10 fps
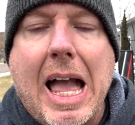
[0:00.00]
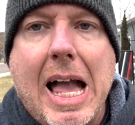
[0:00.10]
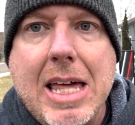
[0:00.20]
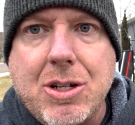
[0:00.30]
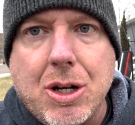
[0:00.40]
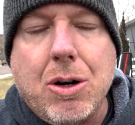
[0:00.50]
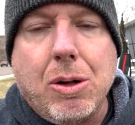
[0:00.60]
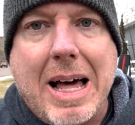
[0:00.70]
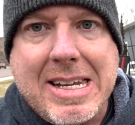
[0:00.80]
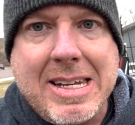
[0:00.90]
And so
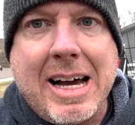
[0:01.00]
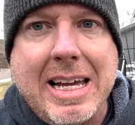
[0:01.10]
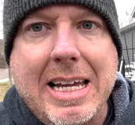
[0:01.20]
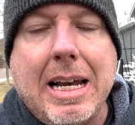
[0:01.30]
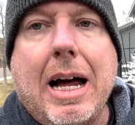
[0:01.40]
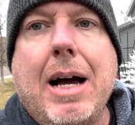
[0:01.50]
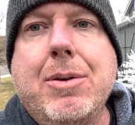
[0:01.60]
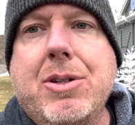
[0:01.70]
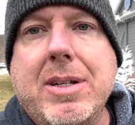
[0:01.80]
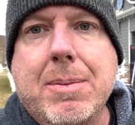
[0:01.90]
last night I
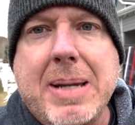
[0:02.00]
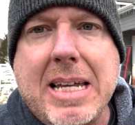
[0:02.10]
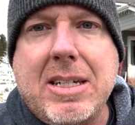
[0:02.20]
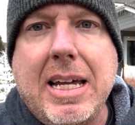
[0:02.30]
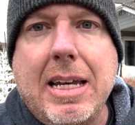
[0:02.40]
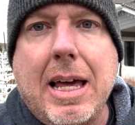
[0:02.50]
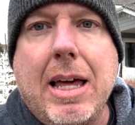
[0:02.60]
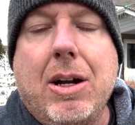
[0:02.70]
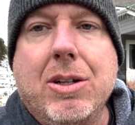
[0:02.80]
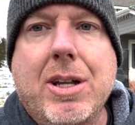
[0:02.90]
was doing some testing,
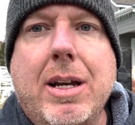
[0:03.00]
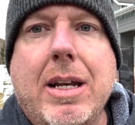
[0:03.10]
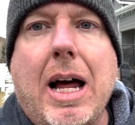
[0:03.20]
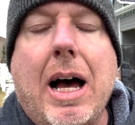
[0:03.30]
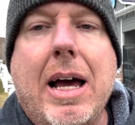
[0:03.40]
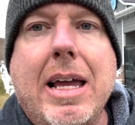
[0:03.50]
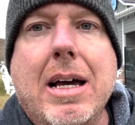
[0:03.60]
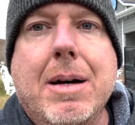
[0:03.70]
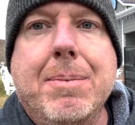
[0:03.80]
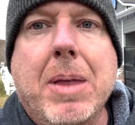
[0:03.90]
and all of a sudden
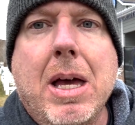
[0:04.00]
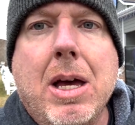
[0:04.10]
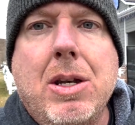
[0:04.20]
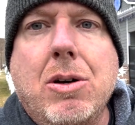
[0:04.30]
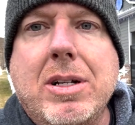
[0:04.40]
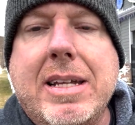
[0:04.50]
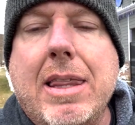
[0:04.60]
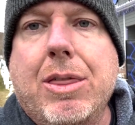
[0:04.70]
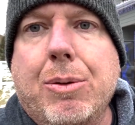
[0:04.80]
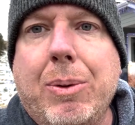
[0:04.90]
I noticed that
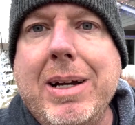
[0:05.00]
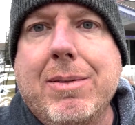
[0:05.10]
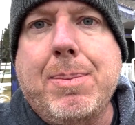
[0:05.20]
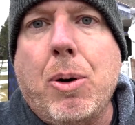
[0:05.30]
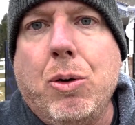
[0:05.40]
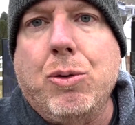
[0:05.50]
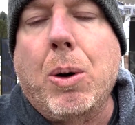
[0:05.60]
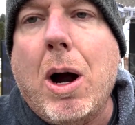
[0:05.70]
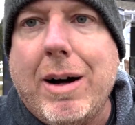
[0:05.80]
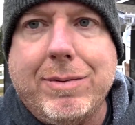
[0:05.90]
3 of the poles were
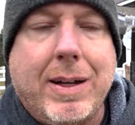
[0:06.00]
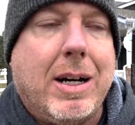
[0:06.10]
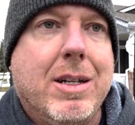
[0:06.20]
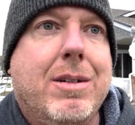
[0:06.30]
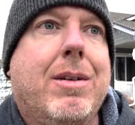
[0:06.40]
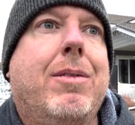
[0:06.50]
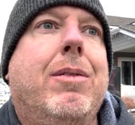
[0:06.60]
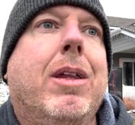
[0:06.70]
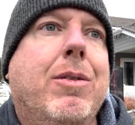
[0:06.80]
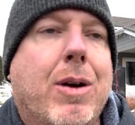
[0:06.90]
off, and I was
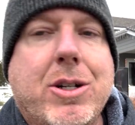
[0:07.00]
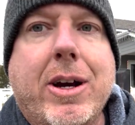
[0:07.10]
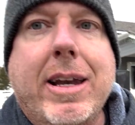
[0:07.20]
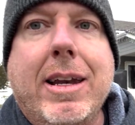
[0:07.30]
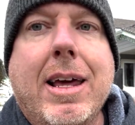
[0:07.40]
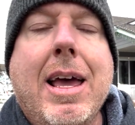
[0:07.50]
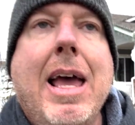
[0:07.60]
really frustrated.